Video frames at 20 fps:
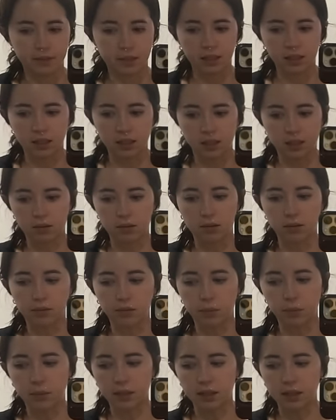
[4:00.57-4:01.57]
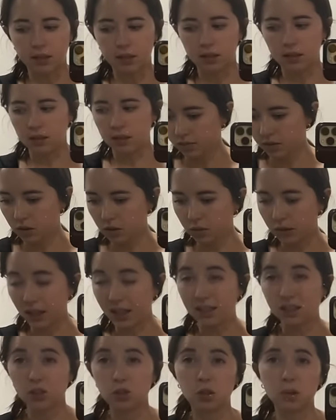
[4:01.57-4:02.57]
I gotta get ready for bed and then do
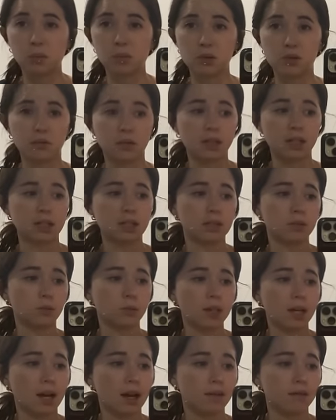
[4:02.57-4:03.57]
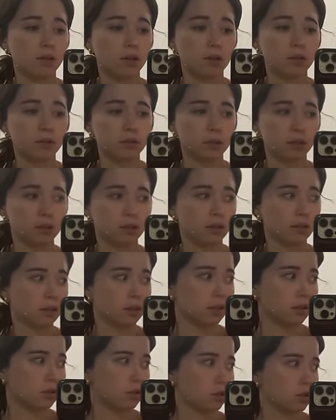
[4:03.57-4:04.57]
that. The trip was fine. We have all of our
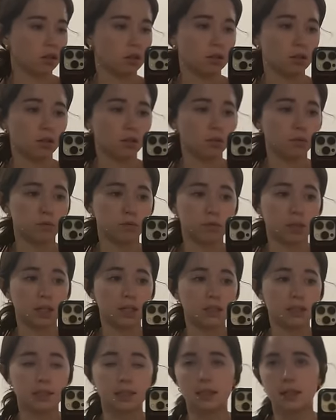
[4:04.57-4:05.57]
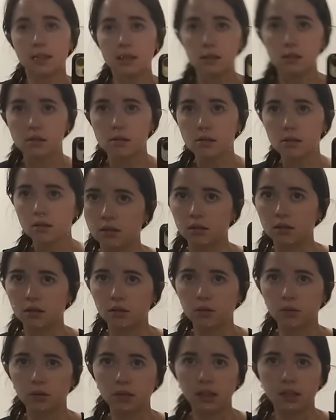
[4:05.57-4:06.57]
luggage. No flight delays.
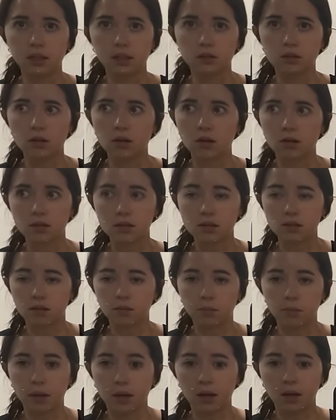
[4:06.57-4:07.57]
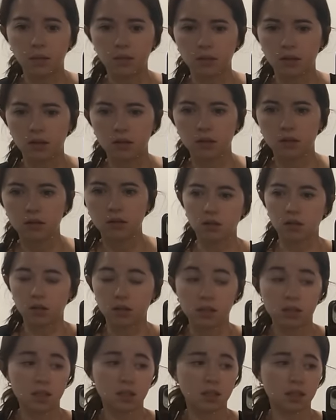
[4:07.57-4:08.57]
No getting lost in Panama.
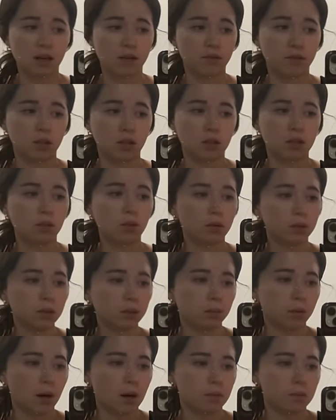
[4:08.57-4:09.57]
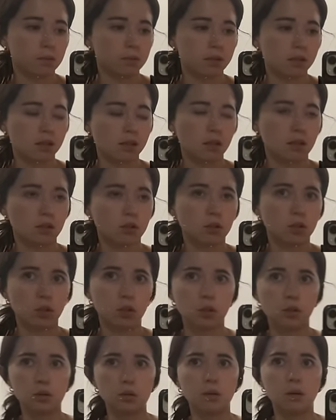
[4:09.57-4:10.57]
Honestly, everything. The only problem is there are
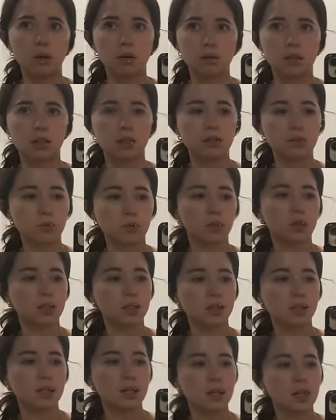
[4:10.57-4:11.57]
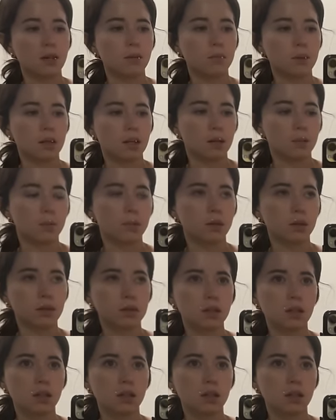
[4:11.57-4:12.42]
two hotels with this name and I booked